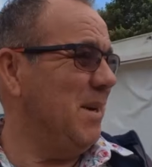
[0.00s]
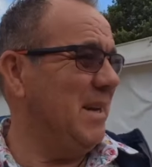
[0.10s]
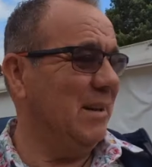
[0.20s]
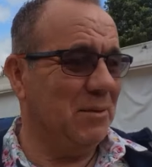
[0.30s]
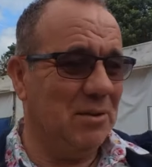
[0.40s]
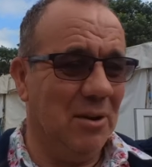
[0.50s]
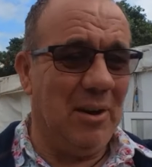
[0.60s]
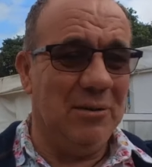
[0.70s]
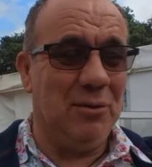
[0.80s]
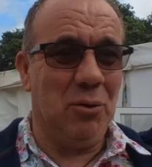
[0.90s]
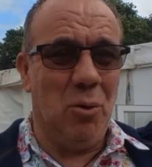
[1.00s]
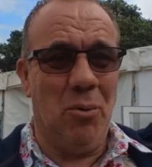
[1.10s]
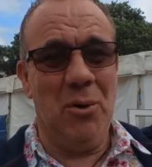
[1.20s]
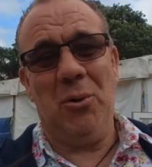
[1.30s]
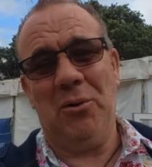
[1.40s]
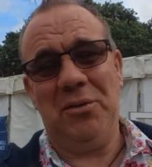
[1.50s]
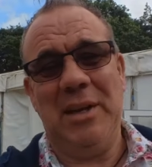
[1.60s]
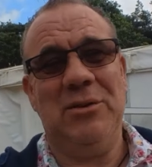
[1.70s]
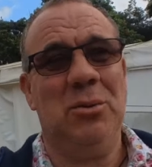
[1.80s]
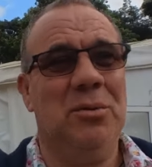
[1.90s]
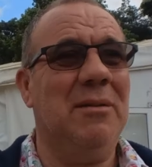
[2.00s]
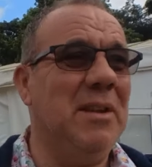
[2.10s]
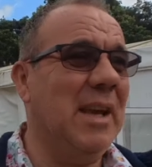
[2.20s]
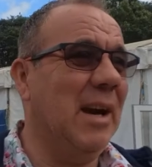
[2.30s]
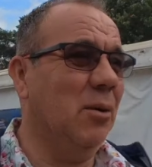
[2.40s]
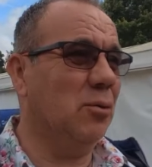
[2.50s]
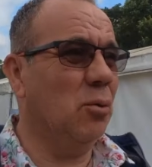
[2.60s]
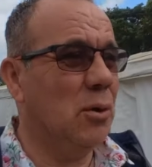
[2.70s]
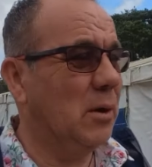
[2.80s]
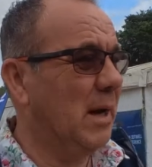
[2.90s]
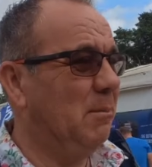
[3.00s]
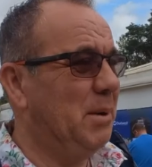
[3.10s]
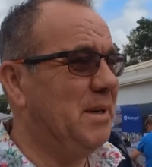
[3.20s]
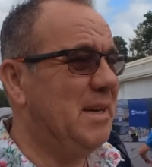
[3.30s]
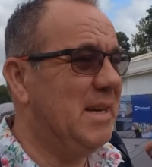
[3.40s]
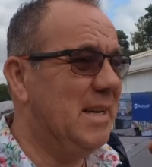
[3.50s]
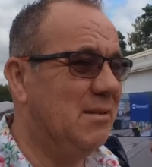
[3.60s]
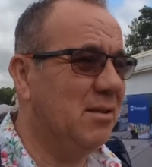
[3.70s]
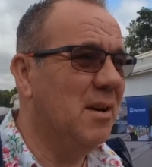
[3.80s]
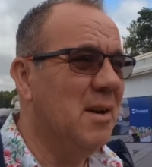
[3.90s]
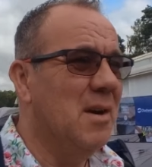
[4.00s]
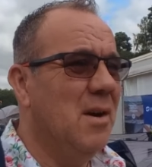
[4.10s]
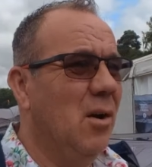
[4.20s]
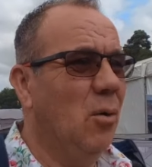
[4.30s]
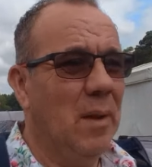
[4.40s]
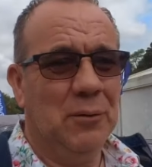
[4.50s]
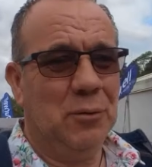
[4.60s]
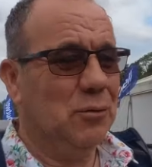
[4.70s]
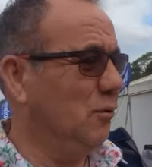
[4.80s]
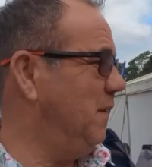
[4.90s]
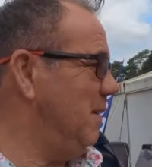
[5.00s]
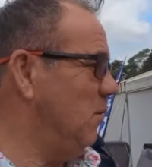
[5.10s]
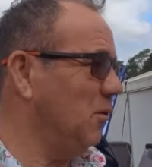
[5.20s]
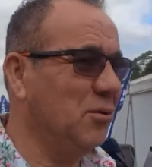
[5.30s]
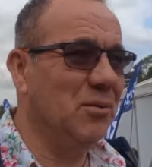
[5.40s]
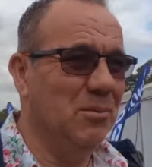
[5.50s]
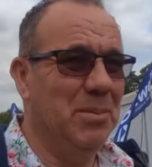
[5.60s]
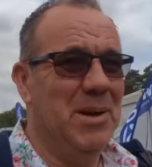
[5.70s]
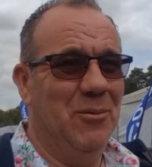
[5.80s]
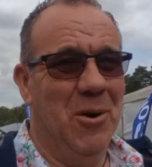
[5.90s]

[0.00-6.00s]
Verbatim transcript: been advertised as all your essentials, everything else, all your camping needs, all that sort of stuff. It was a bit